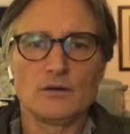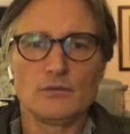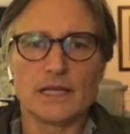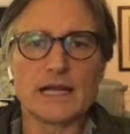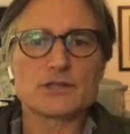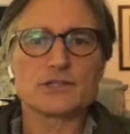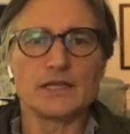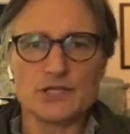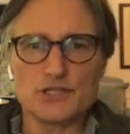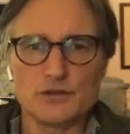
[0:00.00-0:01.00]
Uh, we can
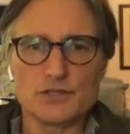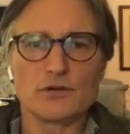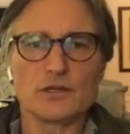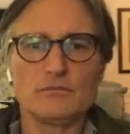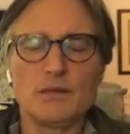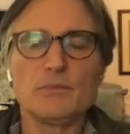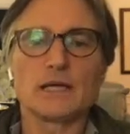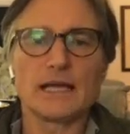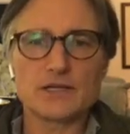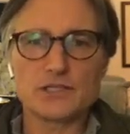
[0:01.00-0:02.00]
actually issue the token. People
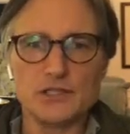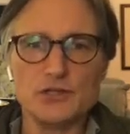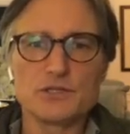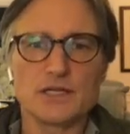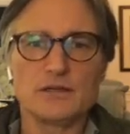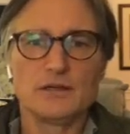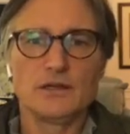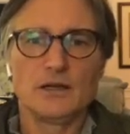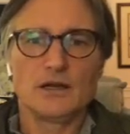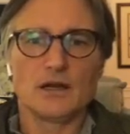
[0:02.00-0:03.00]
can actually use it
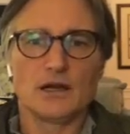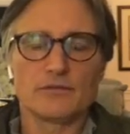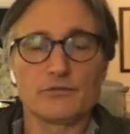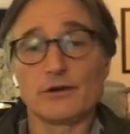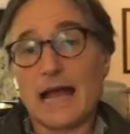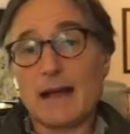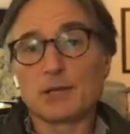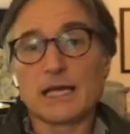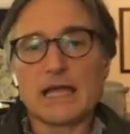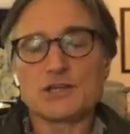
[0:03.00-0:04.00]
uh, for an
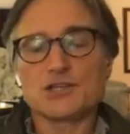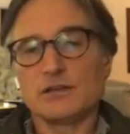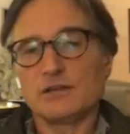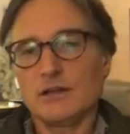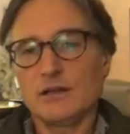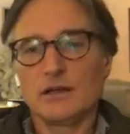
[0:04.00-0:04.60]
application.